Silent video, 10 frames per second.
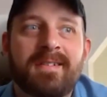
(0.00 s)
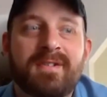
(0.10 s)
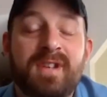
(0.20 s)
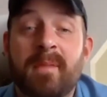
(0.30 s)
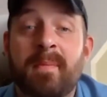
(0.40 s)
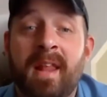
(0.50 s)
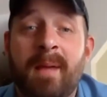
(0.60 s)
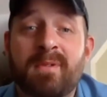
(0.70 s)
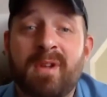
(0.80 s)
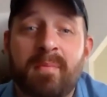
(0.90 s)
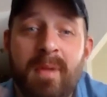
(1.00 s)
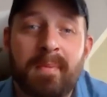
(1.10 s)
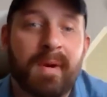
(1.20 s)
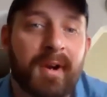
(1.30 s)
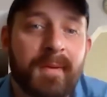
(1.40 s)
set up my laptop and my
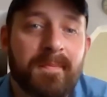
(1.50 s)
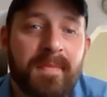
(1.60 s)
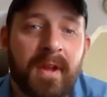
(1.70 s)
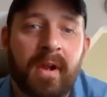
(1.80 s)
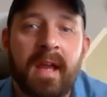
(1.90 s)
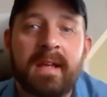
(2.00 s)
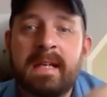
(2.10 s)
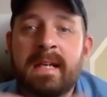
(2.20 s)
printer. Okay.